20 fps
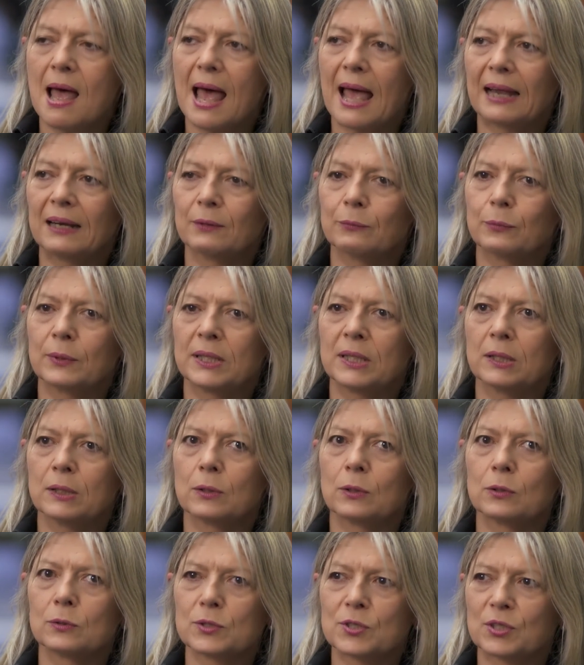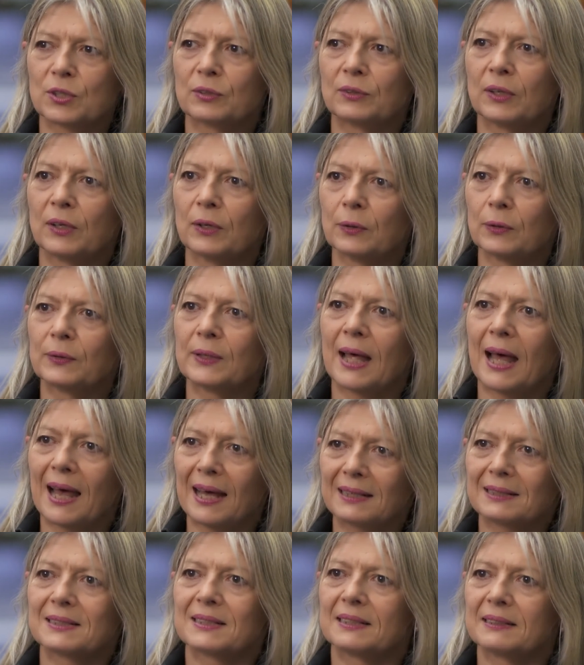And we also know
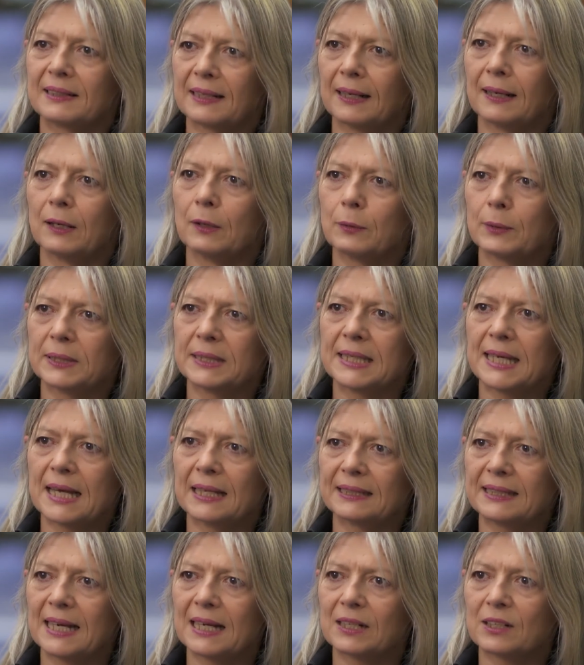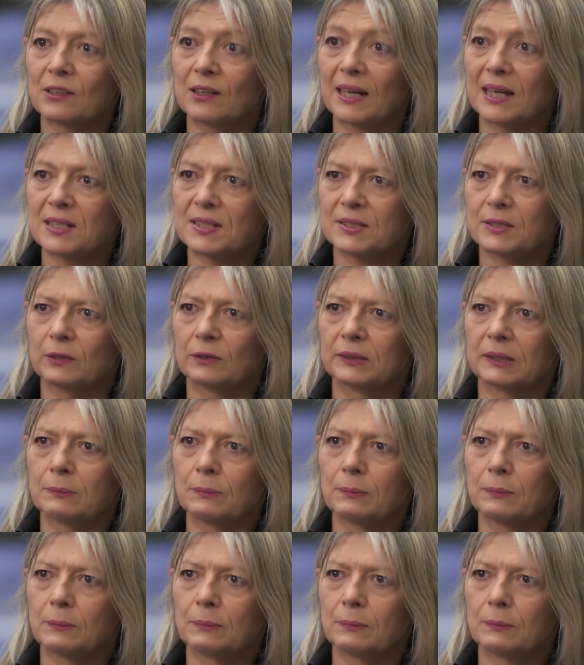that the lower the LDL cholesterol,